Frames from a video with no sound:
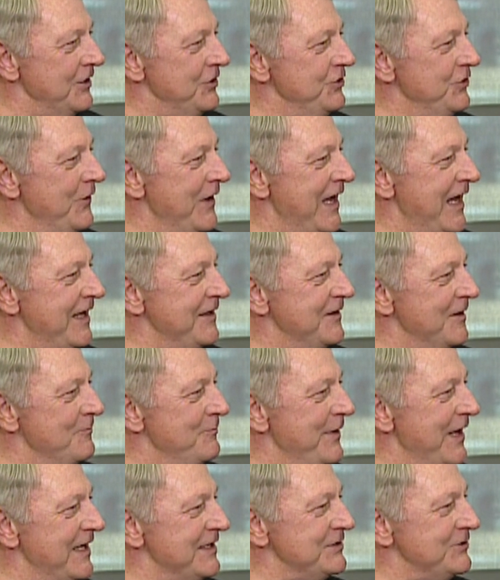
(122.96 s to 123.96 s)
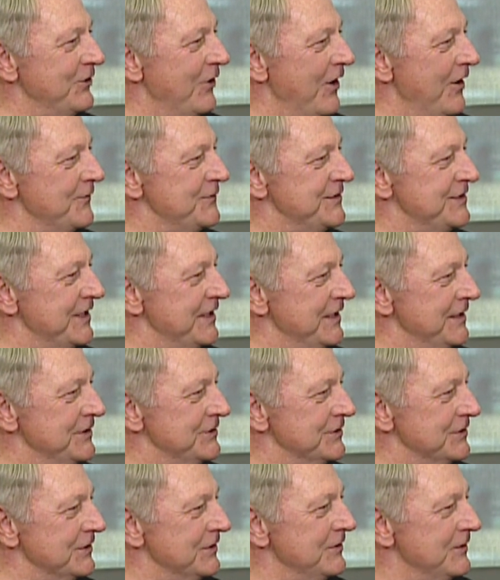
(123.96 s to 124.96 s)
you had the best off
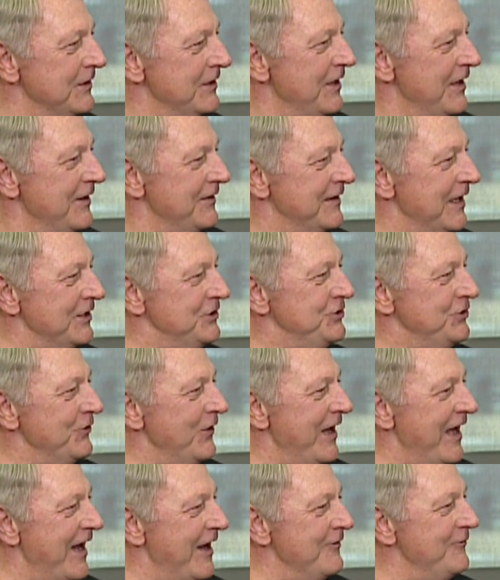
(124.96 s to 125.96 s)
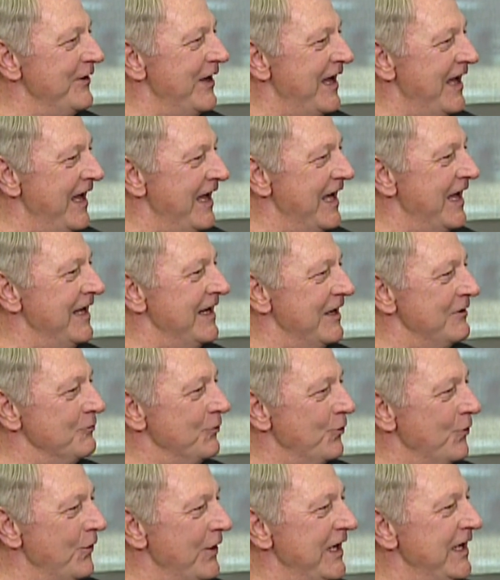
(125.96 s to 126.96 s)
season that you ever had,
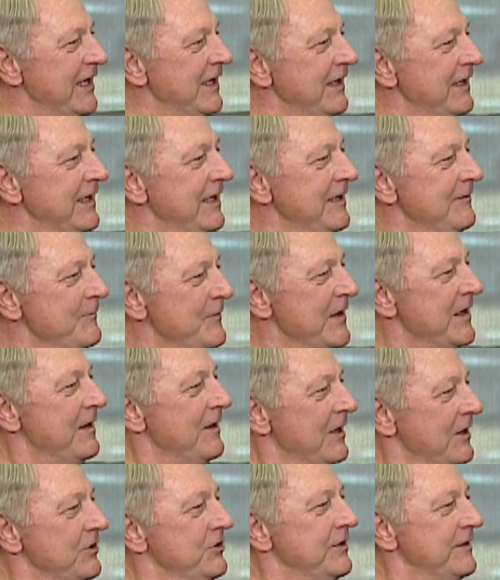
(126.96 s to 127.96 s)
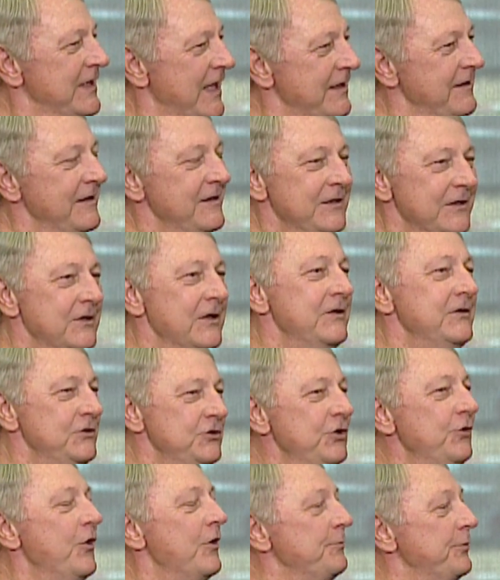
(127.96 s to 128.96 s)
and really,
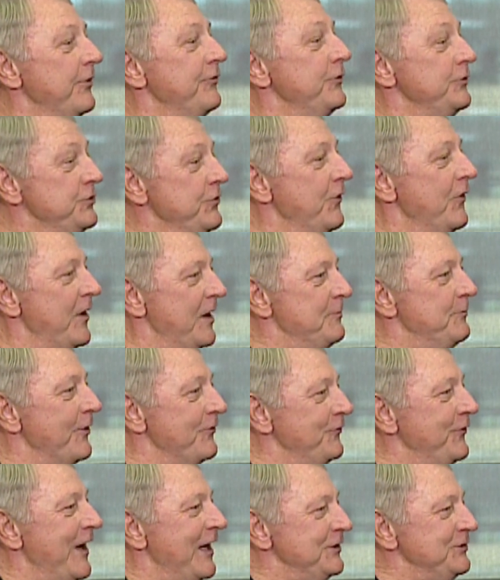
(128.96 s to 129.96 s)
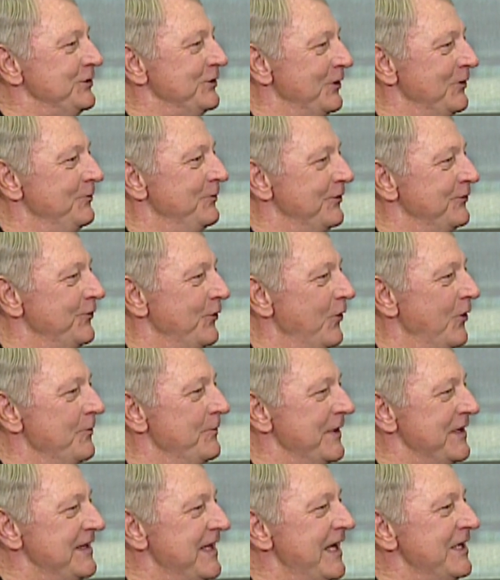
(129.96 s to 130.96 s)
you were a professional before,
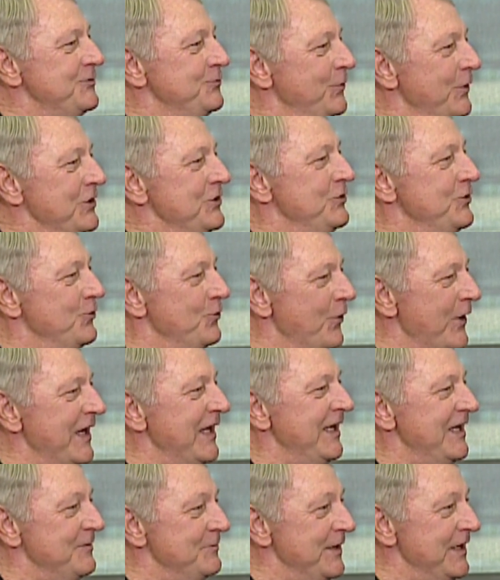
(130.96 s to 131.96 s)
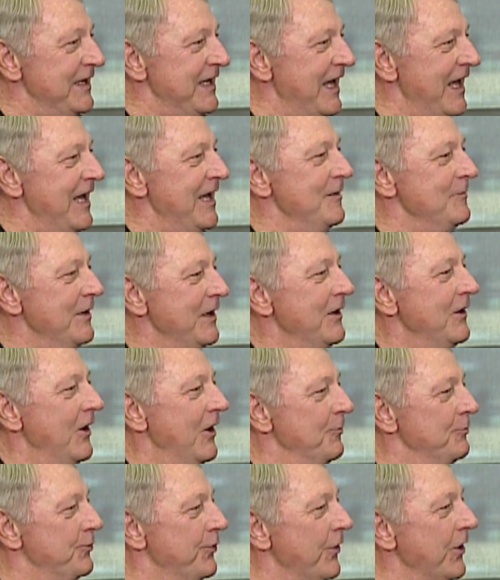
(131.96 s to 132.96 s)
but that's when you really became
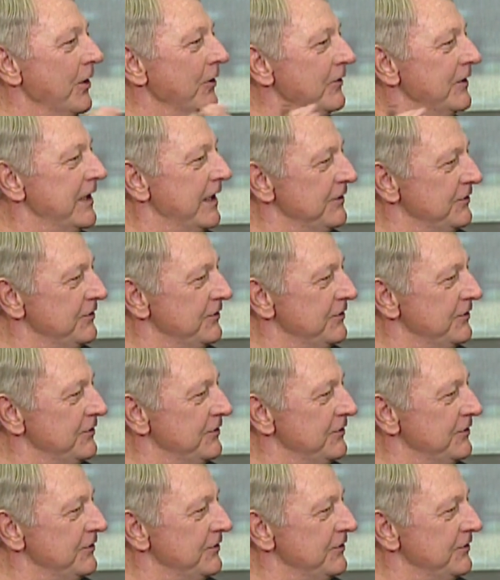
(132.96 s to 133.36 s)
a pro. Can